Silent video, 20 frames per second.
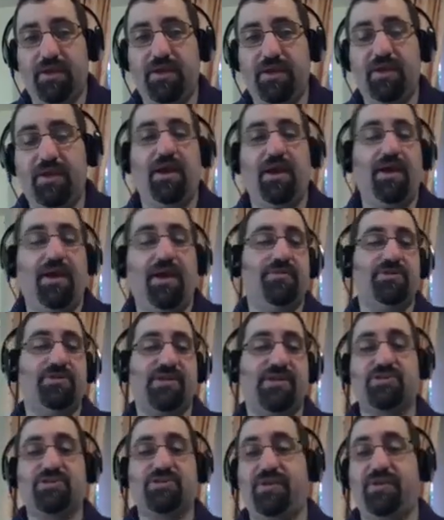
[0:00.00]
And there's
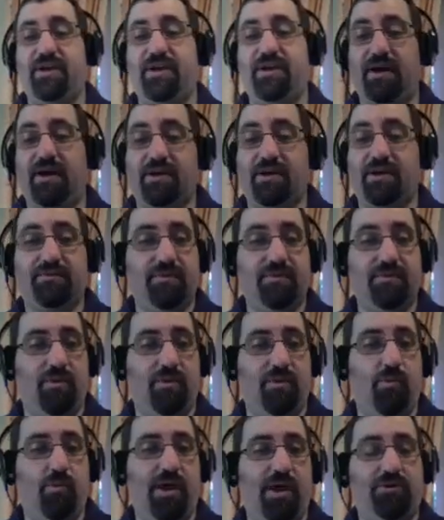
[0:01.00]
actually a
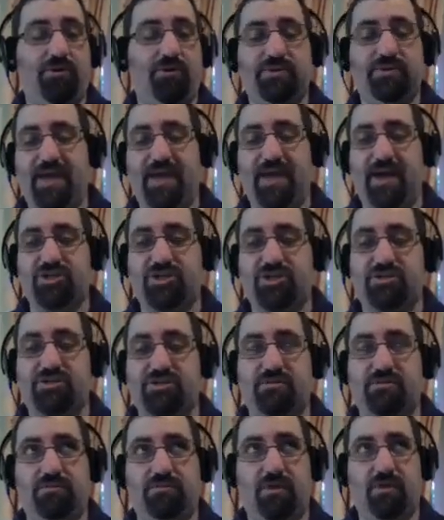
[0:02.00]

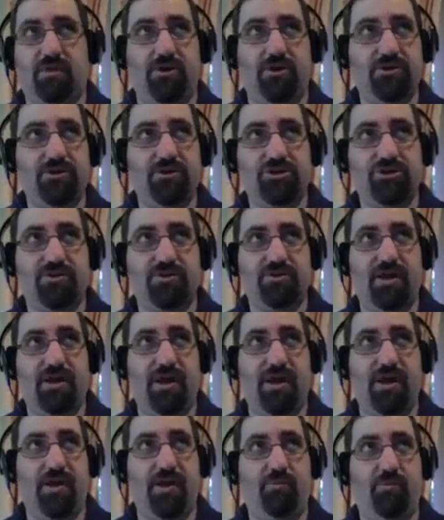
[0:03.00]
well-large
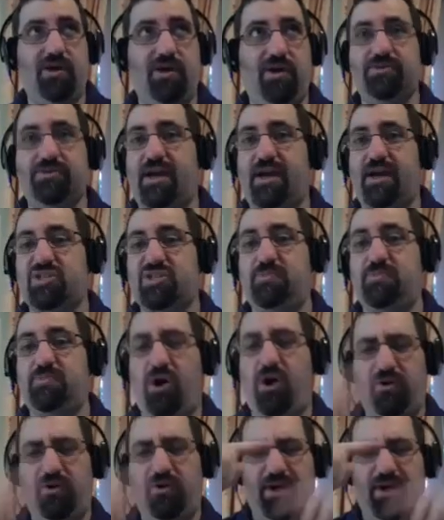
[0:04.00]
and
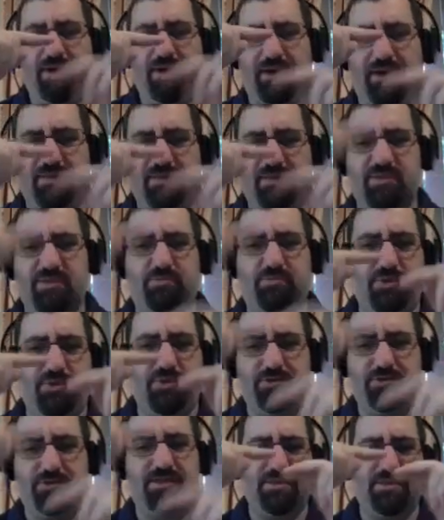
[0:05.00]
well-small, and it
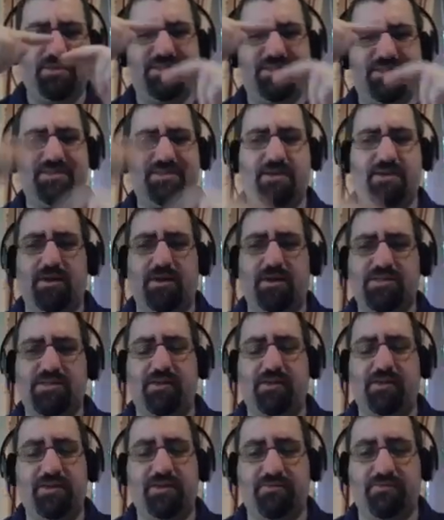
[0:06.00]
produces
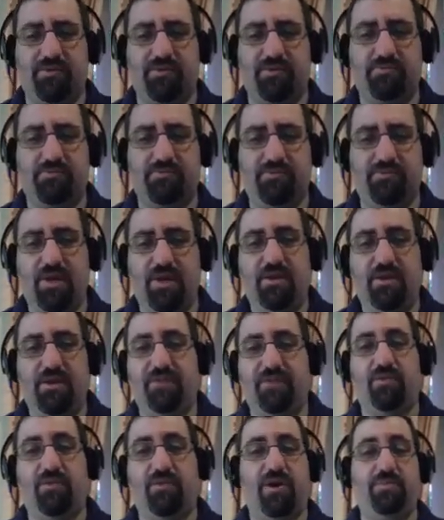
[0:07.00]
slightly different
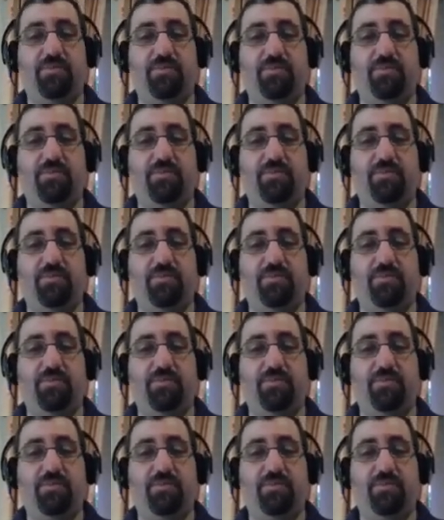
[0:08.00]
if you wanted a